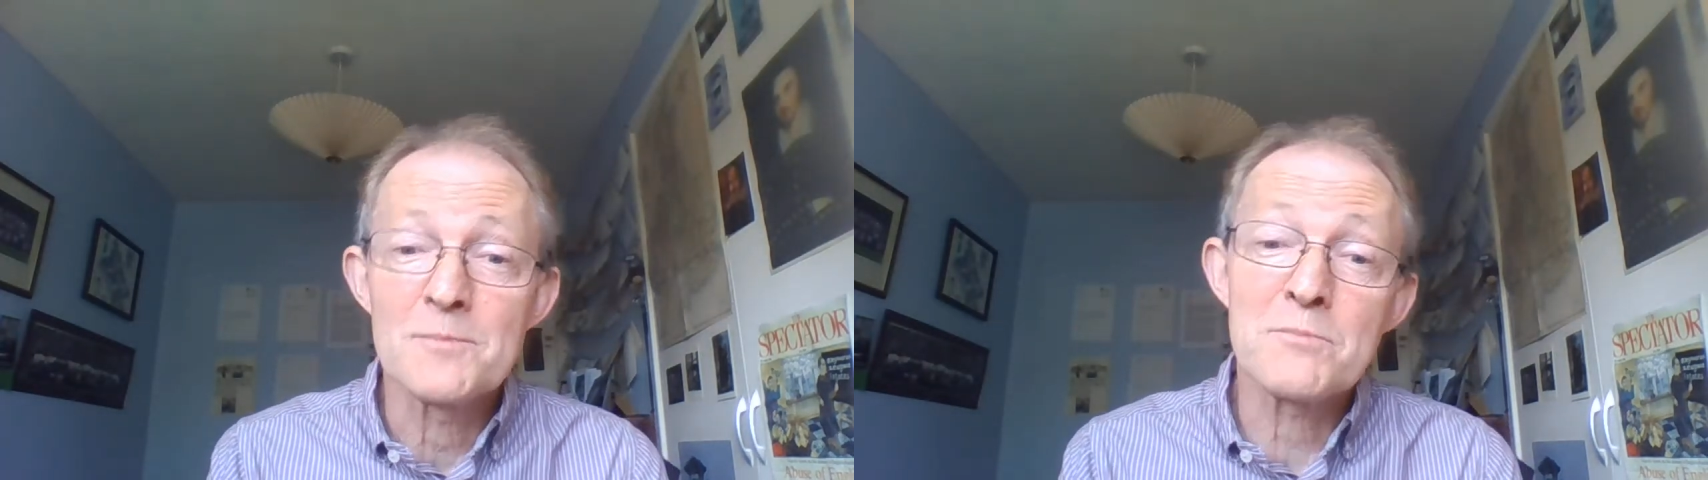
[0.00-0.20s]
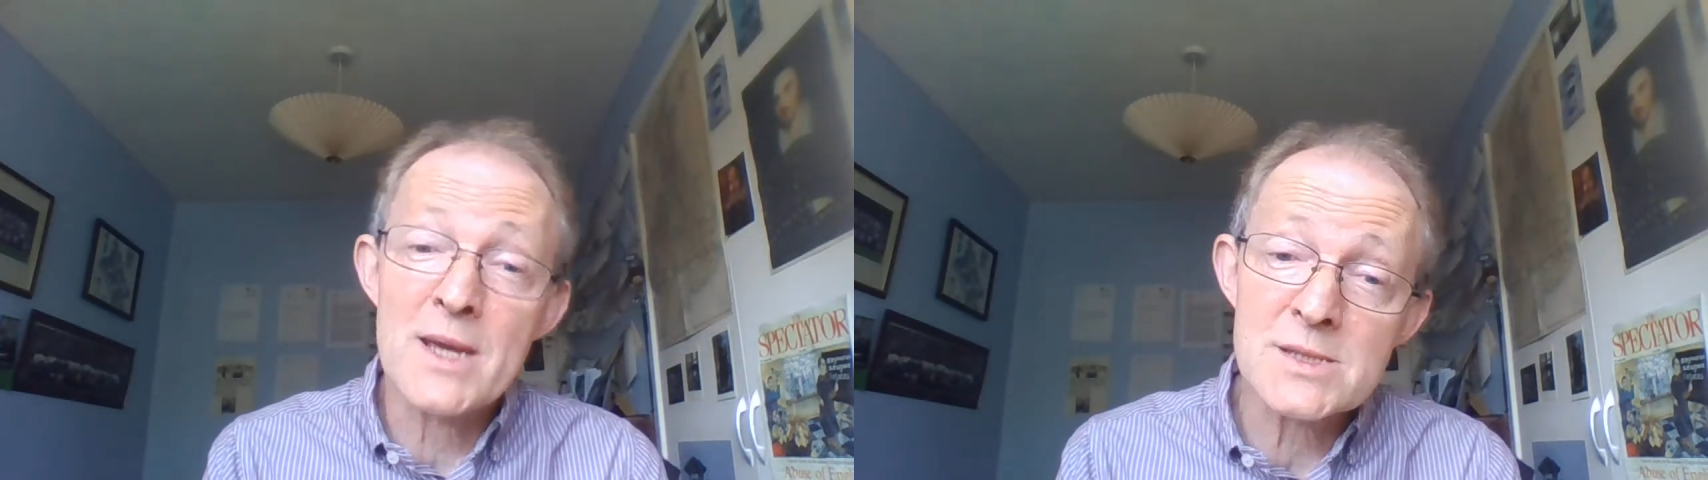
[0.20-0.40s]

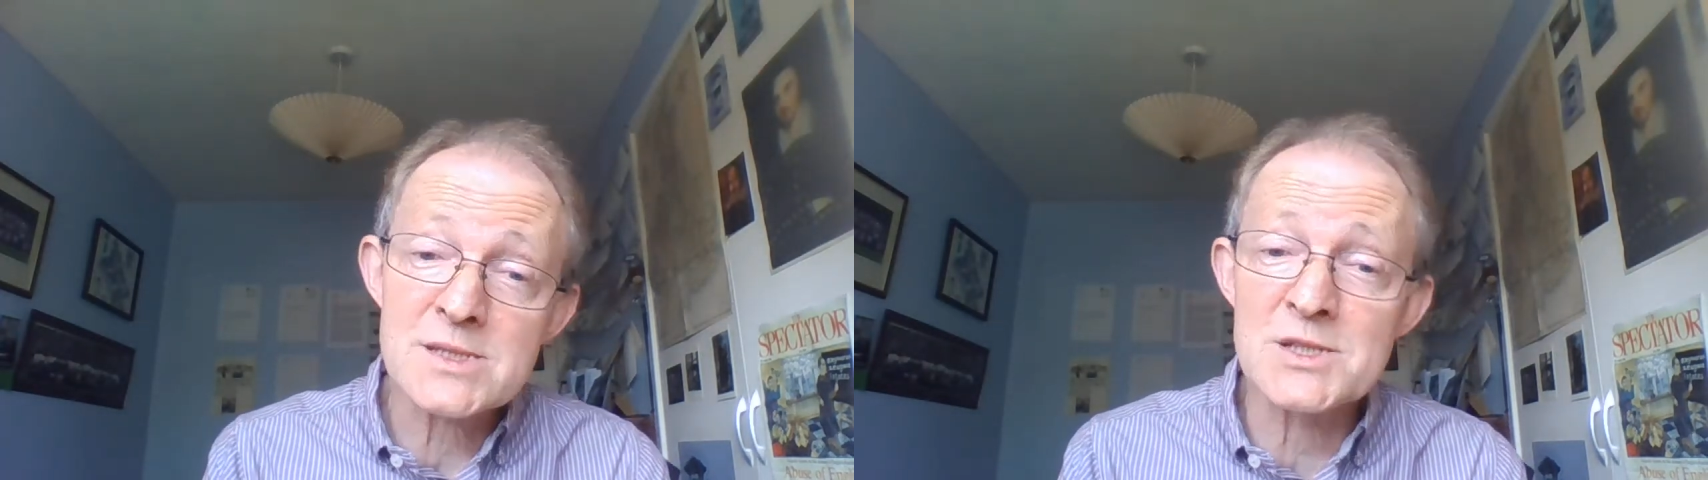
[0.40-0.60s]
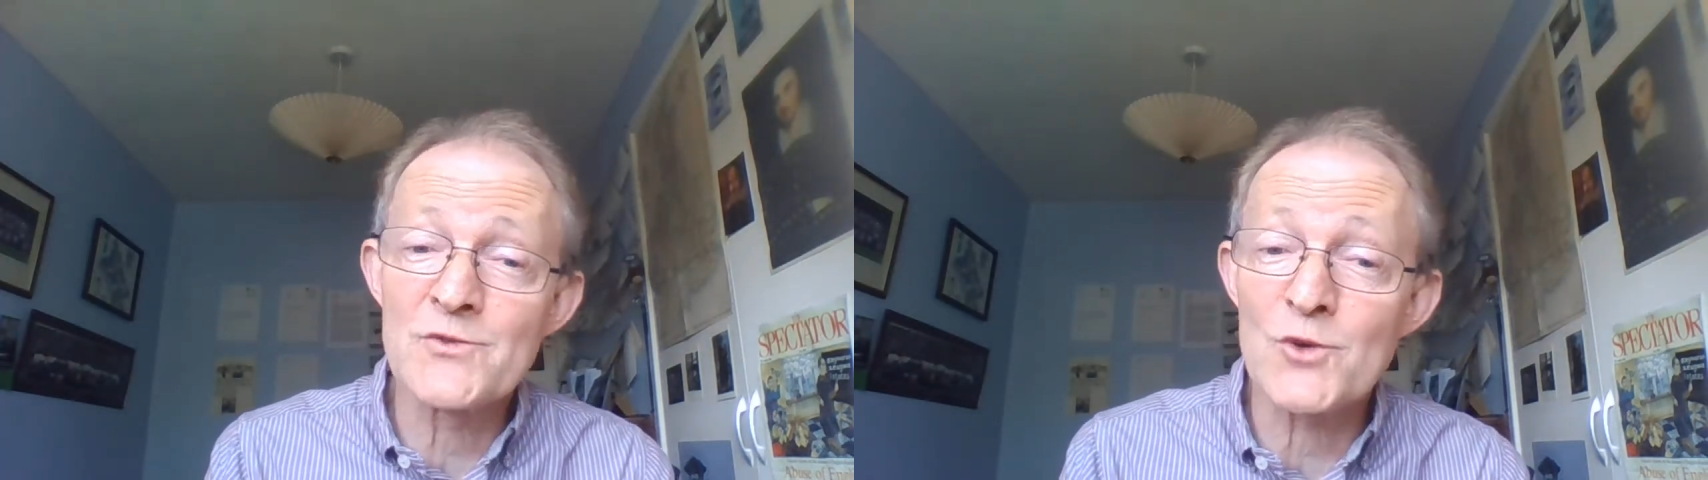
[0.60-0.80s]

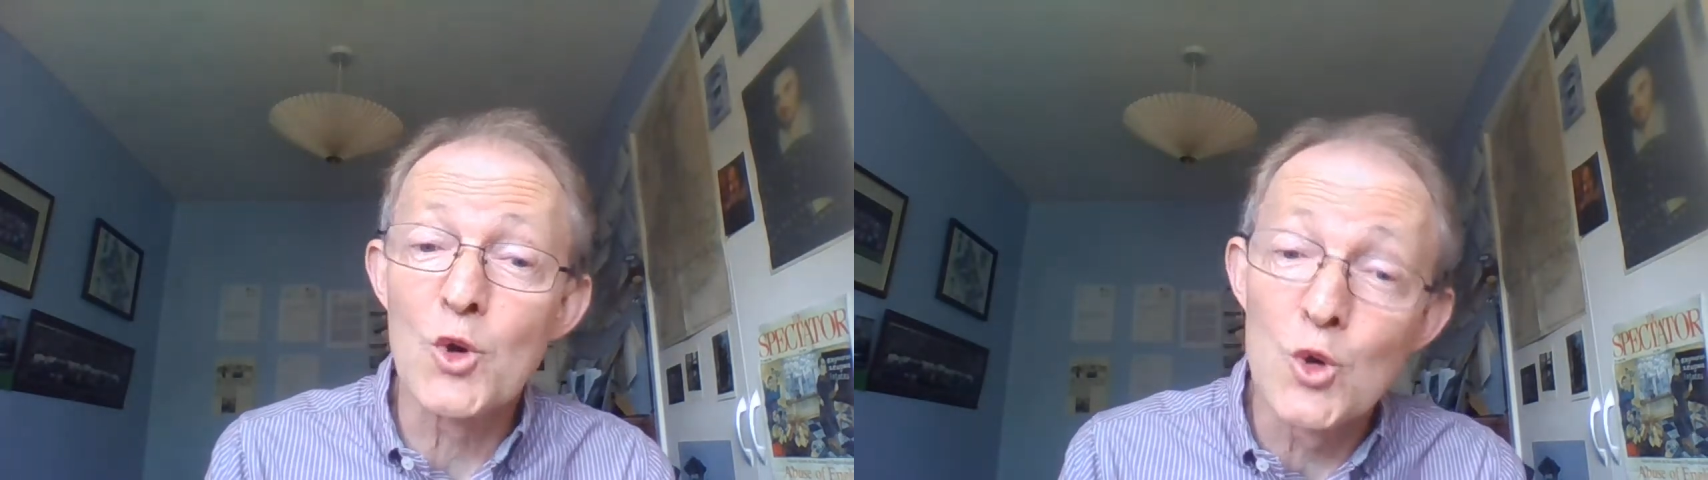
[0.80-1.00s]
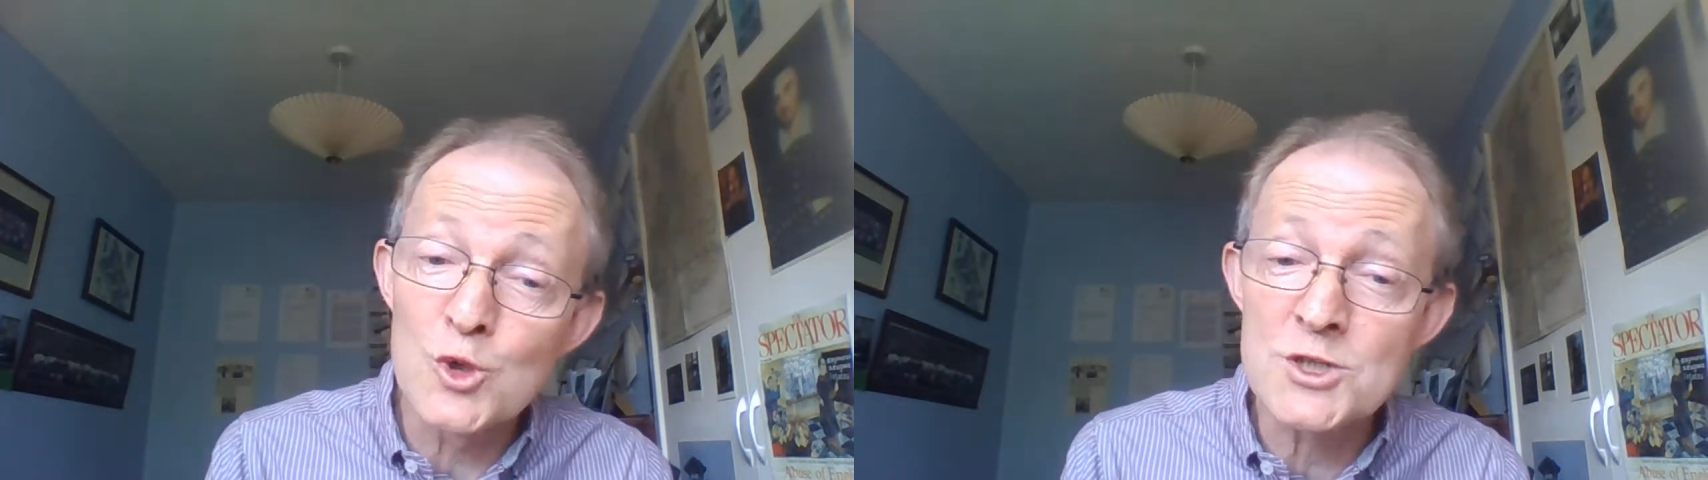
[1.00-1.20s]
mass of
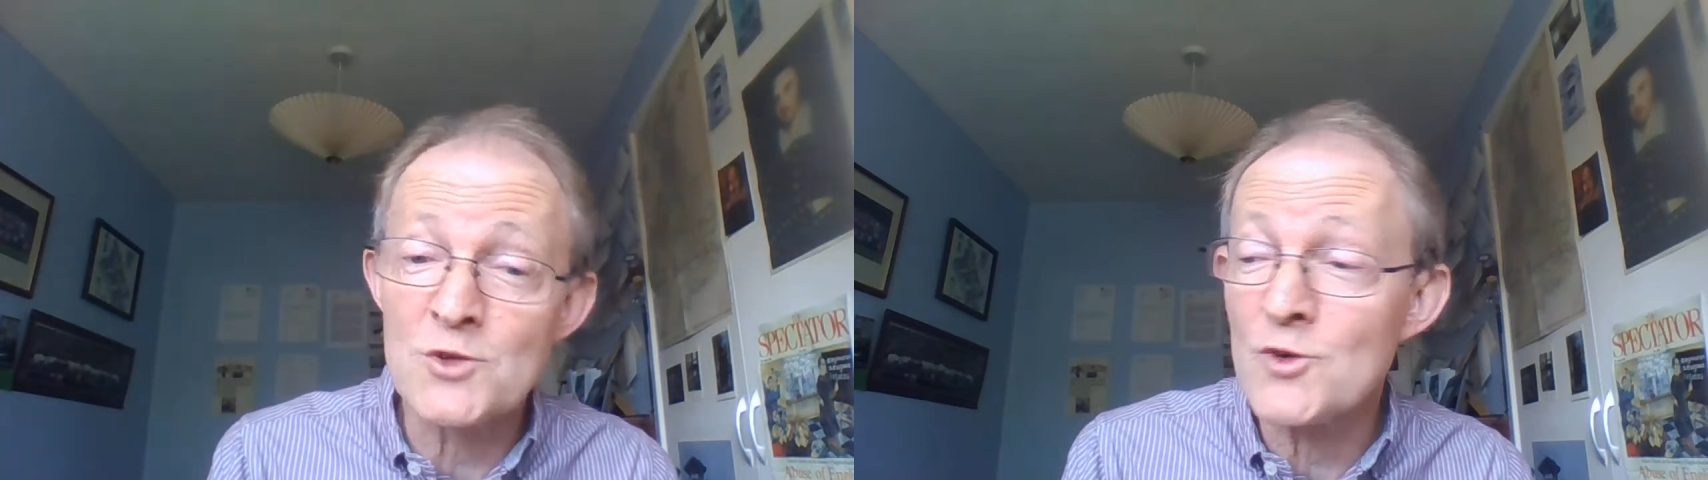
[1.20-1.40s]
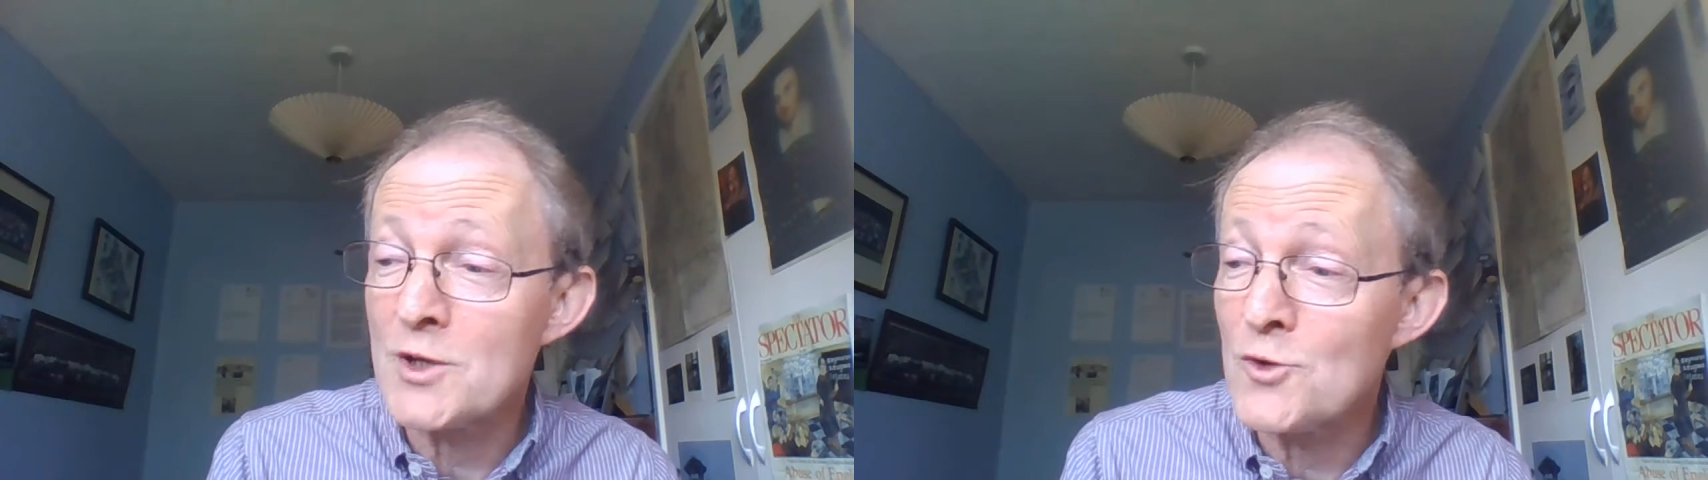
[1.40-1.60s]

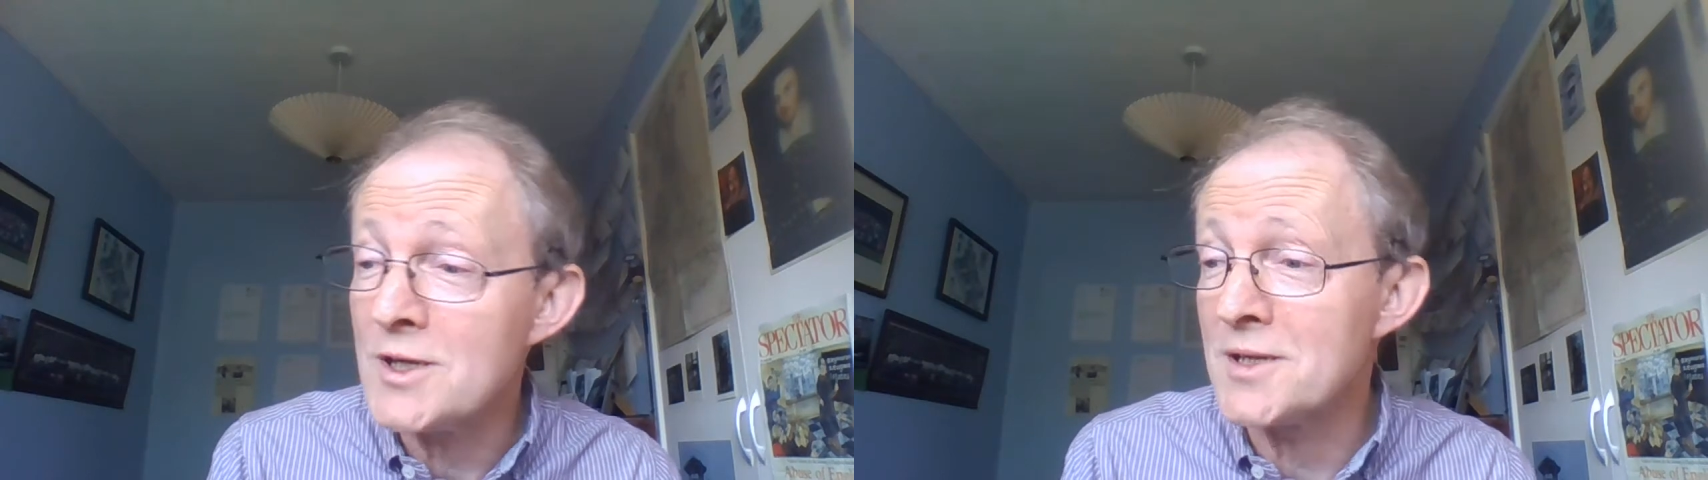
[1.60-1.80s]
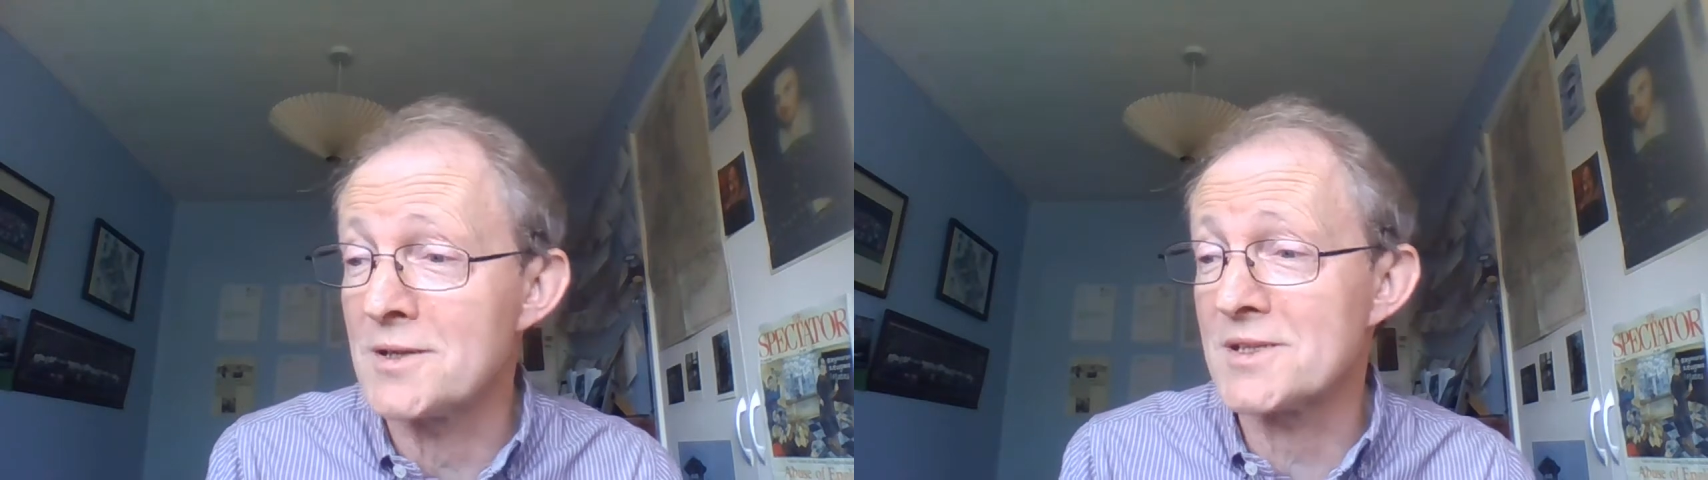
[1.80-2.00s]
ordinary
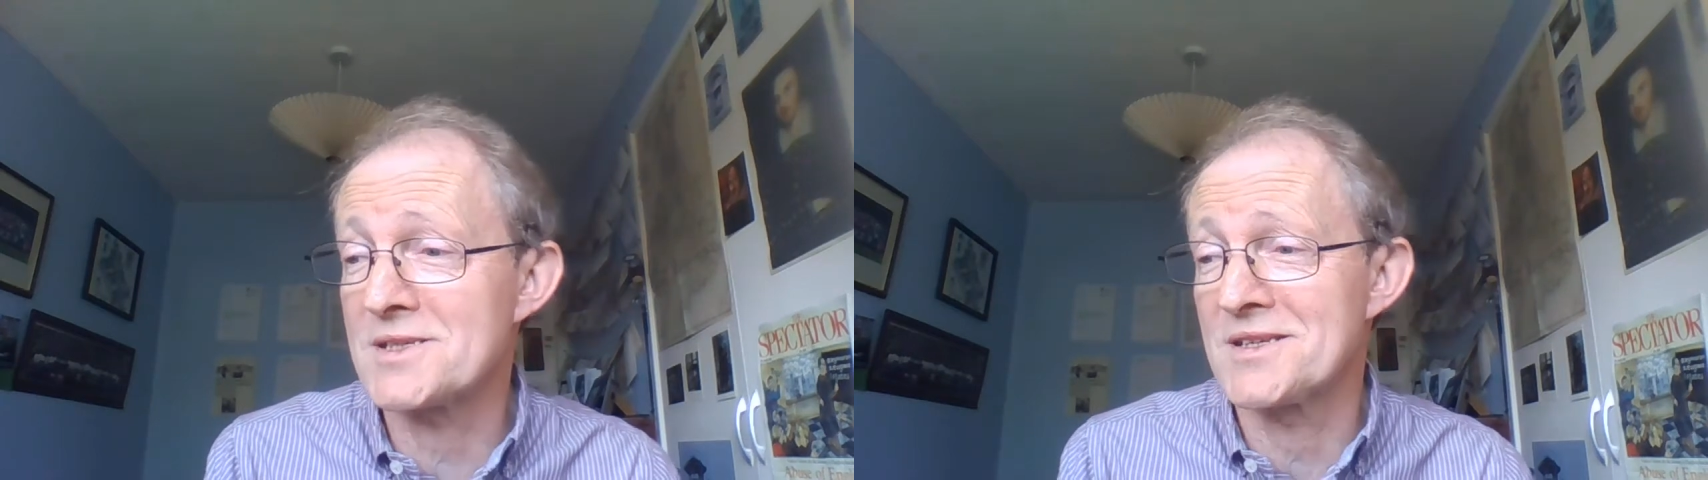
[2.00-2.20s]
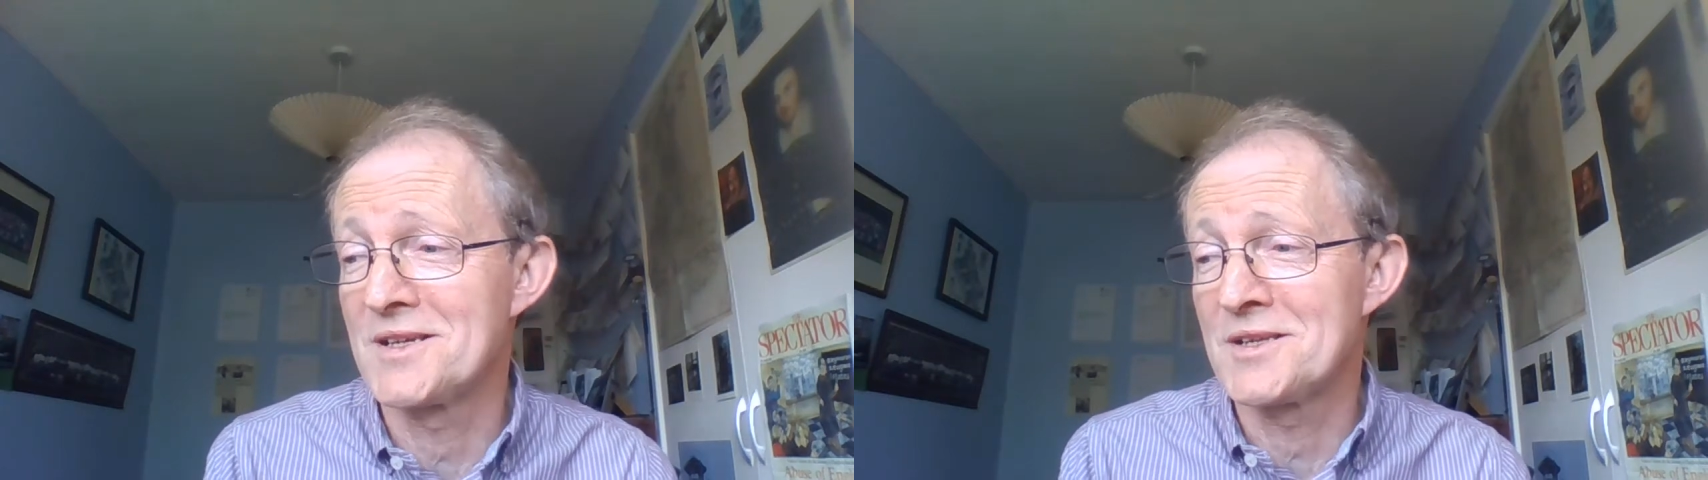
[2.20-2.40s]
readers